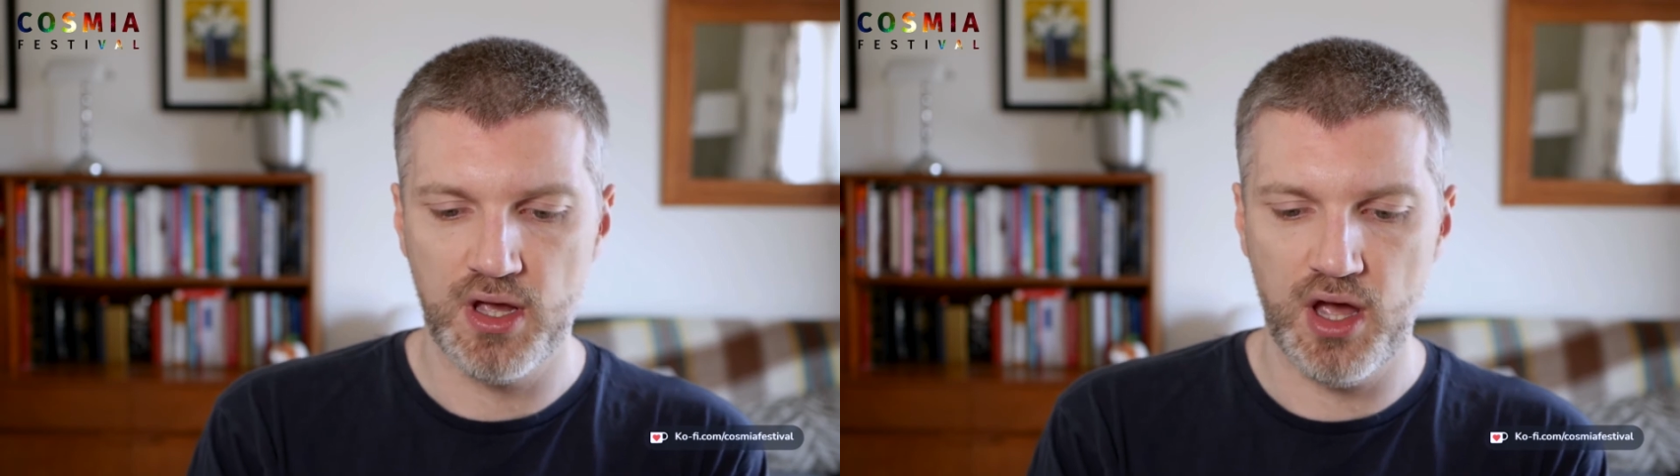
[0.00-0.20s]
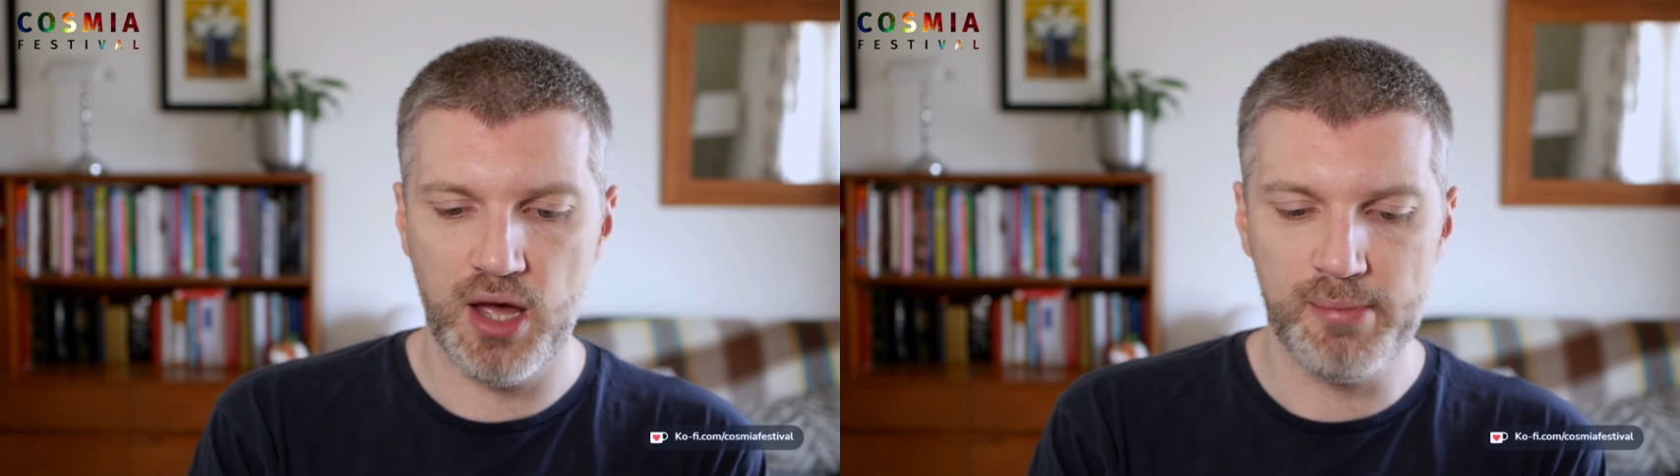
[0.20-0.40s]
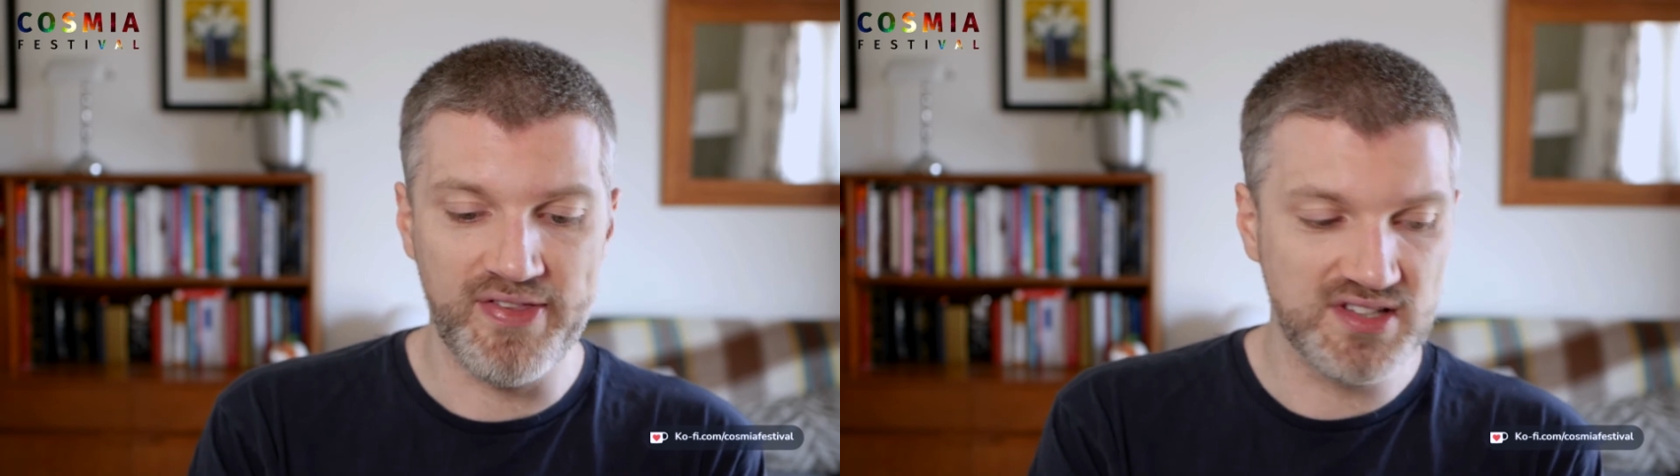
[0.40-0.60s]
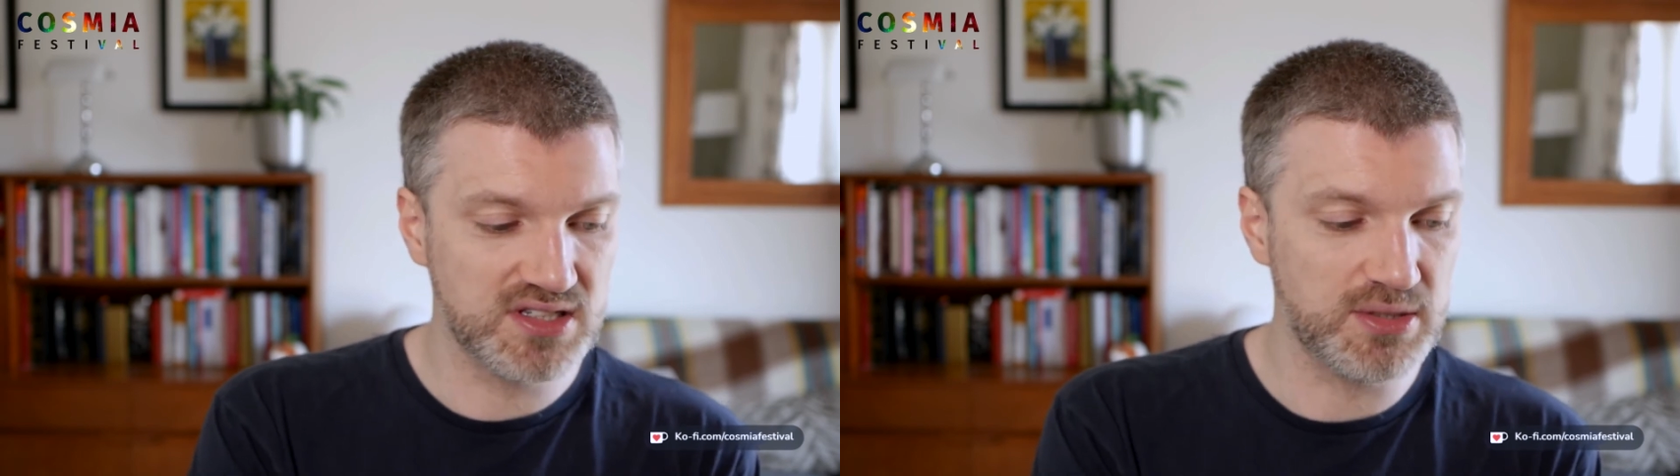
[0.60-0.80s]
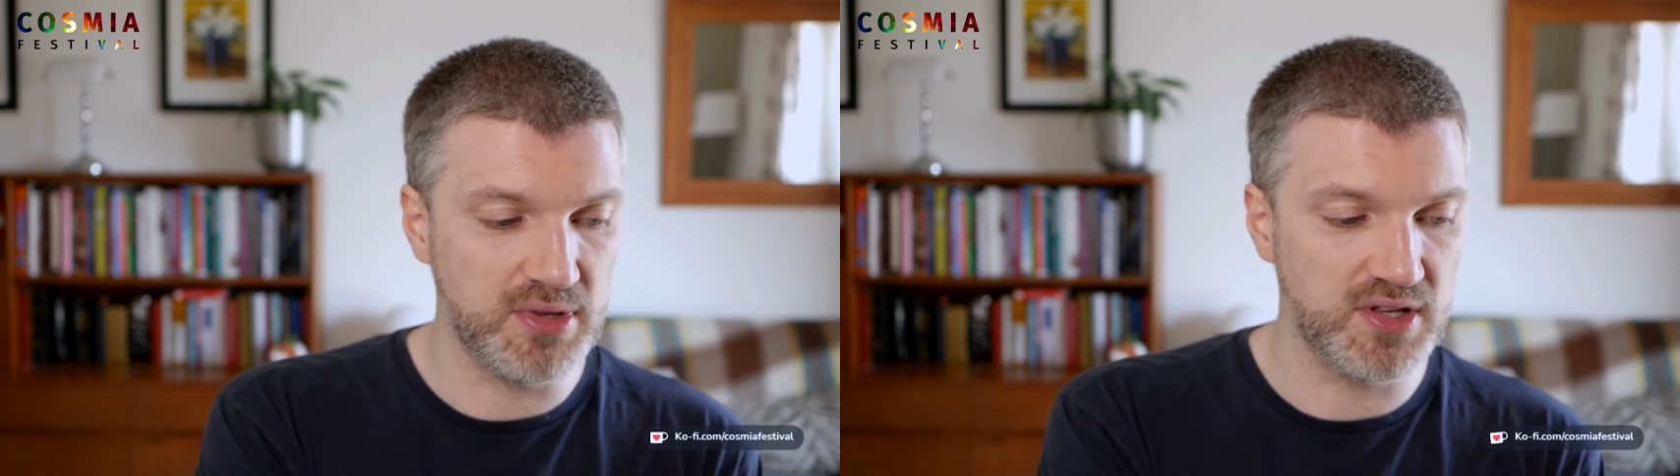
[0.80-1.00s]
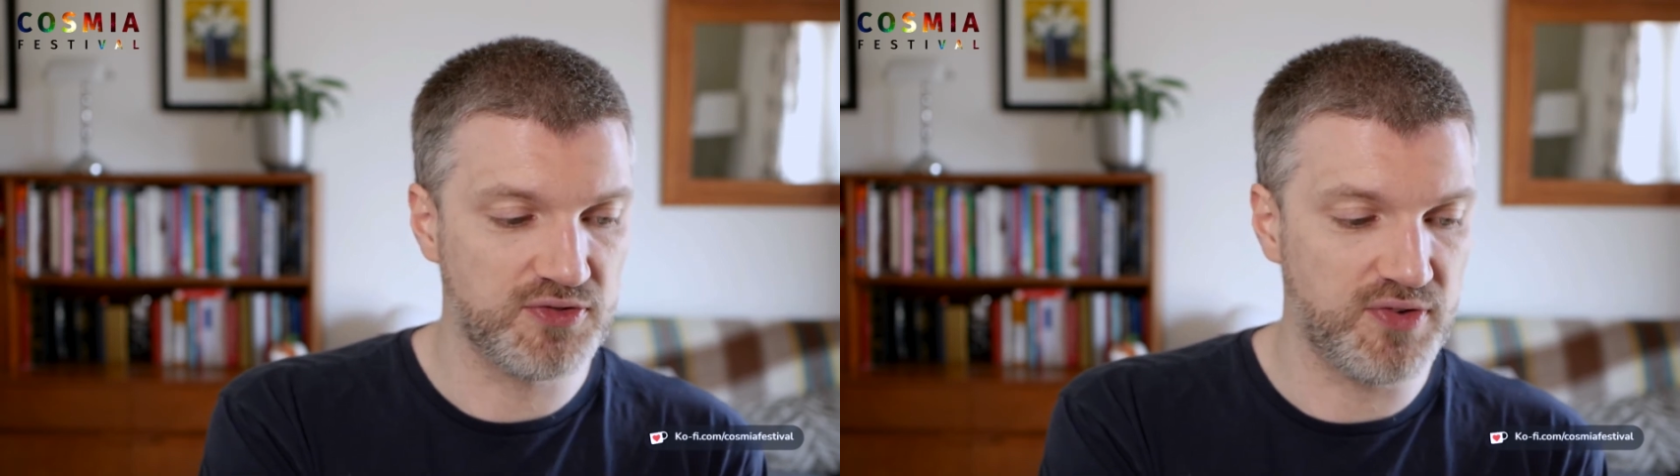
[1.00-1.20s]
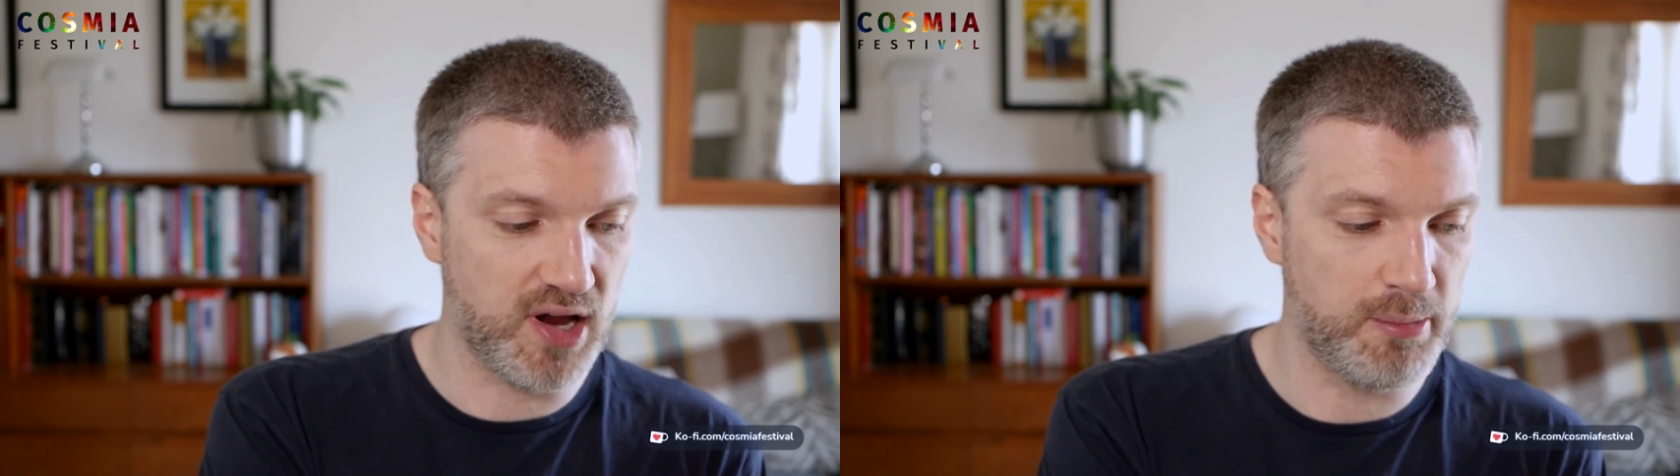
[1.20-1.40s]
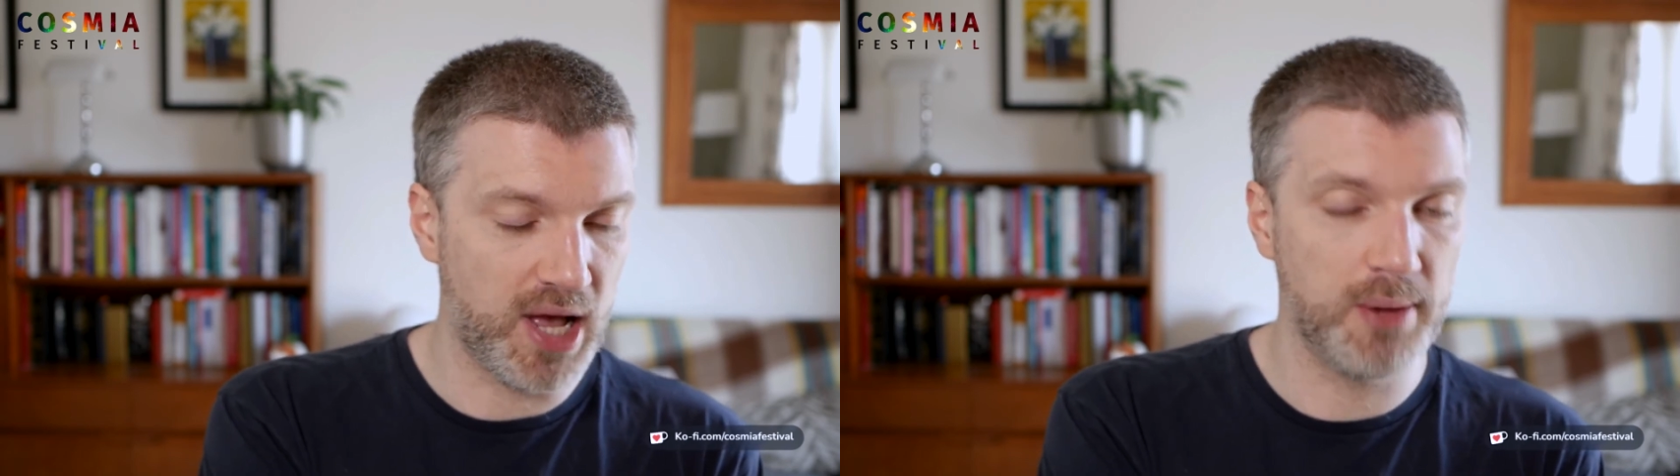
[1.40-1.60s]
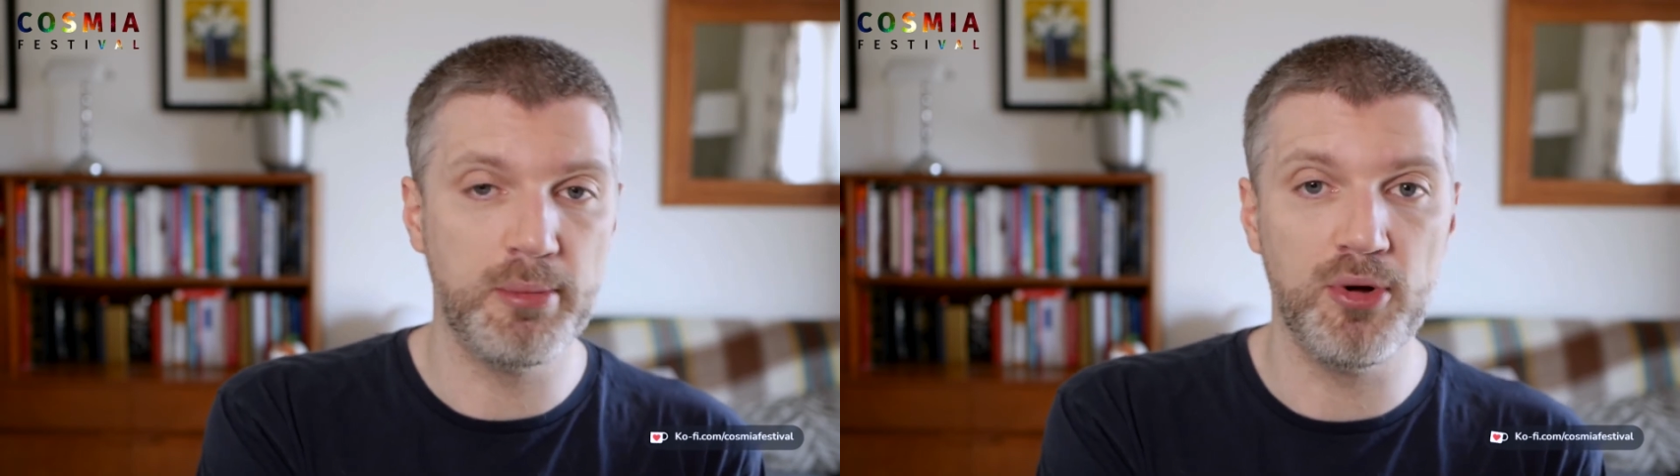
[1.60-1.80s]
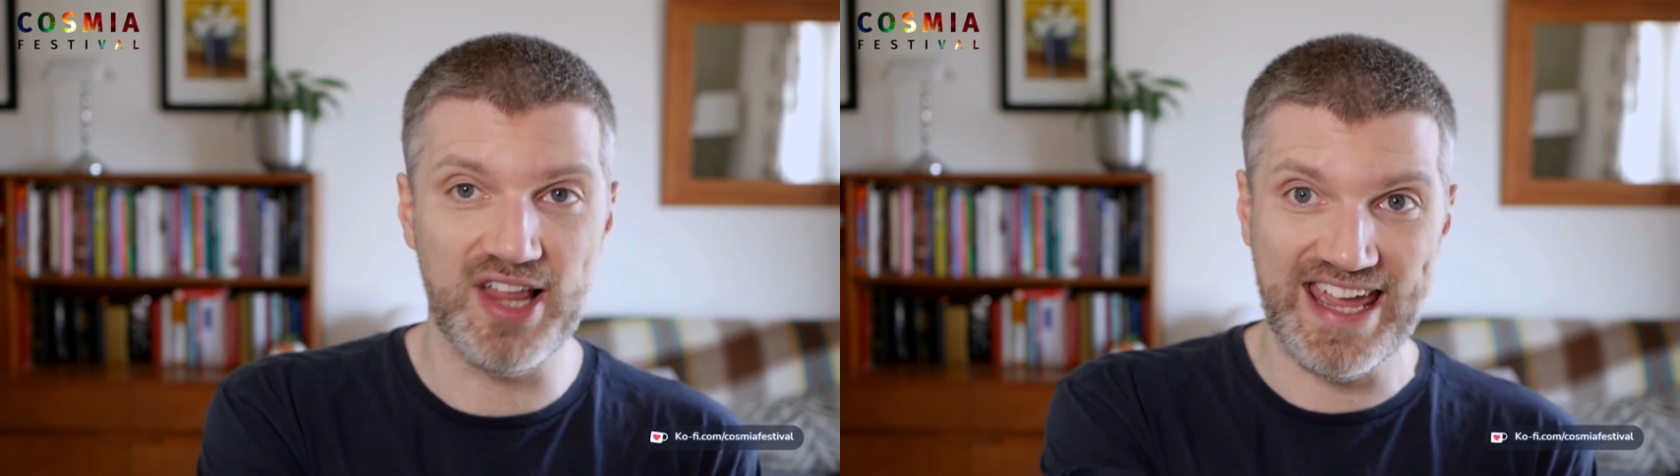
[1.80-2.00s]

And this is something that's very palpable